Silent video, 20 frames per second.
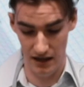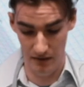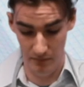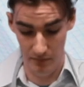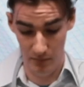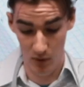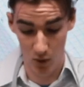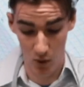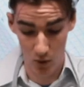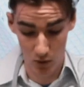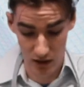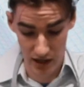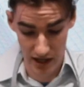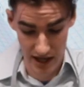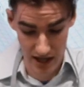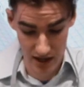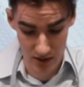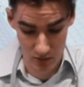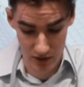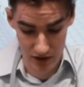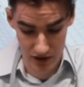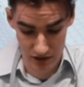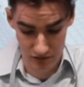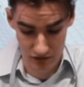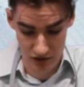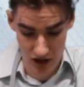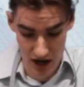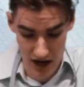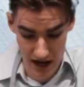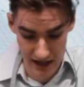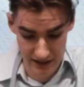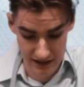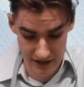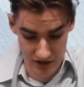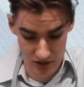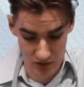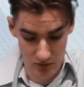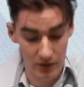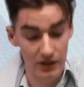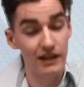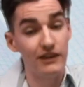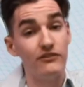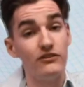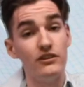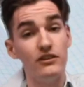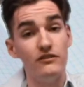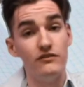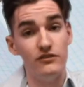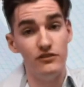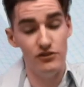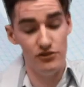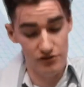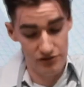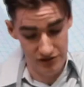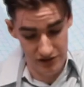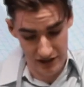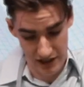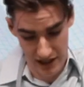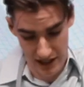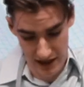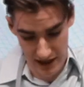ball here with the rice or whatever you've used in